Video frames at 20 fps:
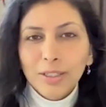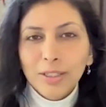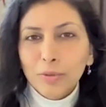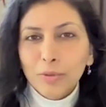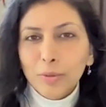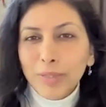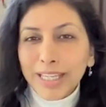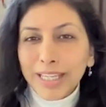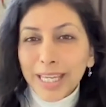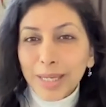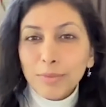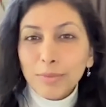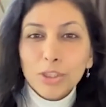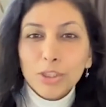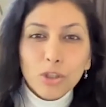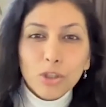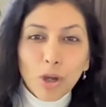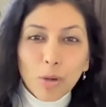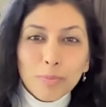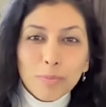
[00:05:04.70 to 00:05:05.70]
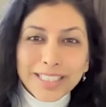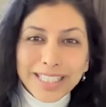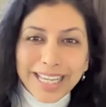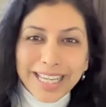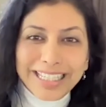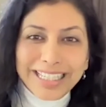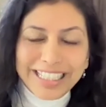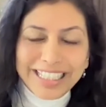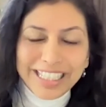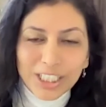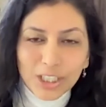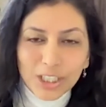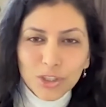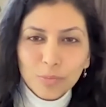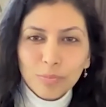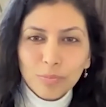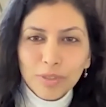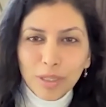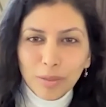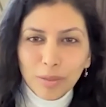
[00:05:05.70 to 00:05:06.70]
We became the top 10
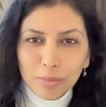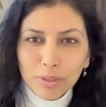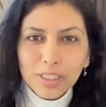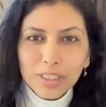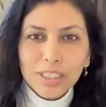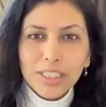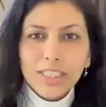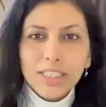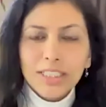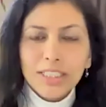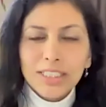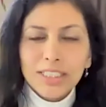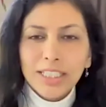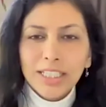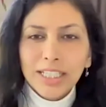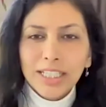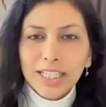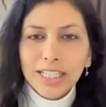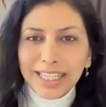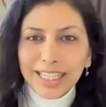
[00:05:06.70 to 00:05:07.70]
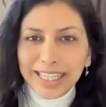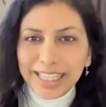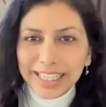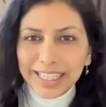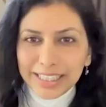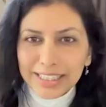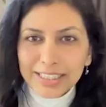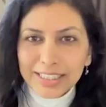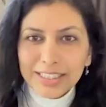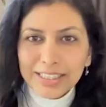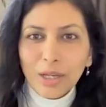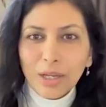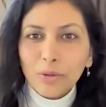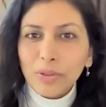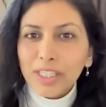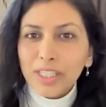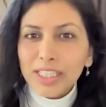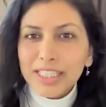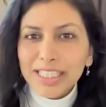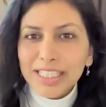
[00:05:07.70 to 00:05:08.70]
leadership companies in
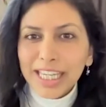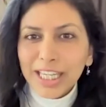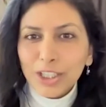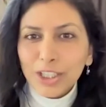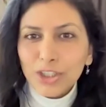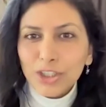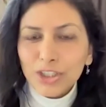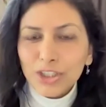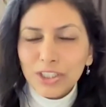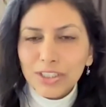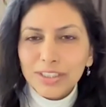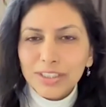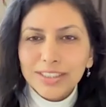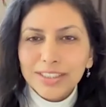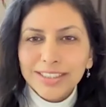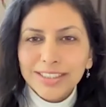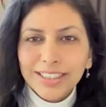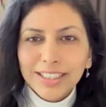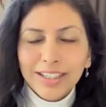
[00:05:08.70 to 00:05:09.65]
Southeast Asia.